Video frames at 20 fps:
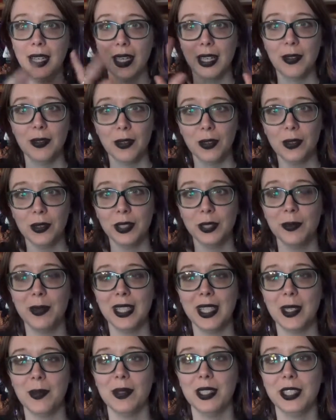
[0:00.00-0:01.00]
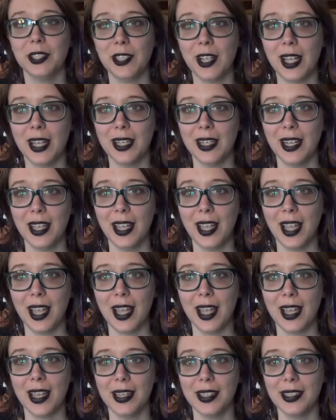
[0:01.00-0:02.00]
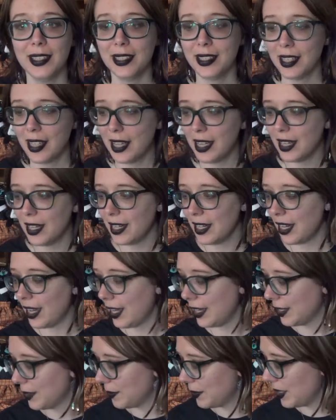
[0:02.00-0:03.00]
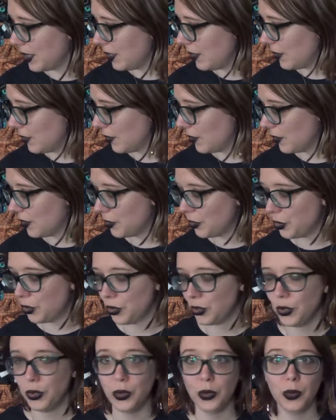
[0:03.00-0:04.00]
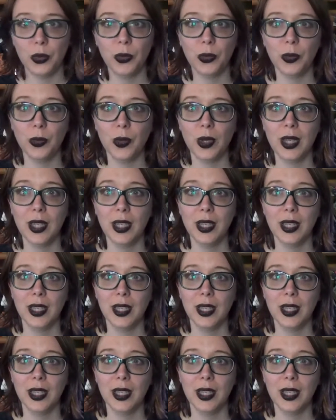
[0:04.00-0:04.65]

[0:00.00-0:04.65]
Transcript: Hey folks, my name is Jen, and today I'm here to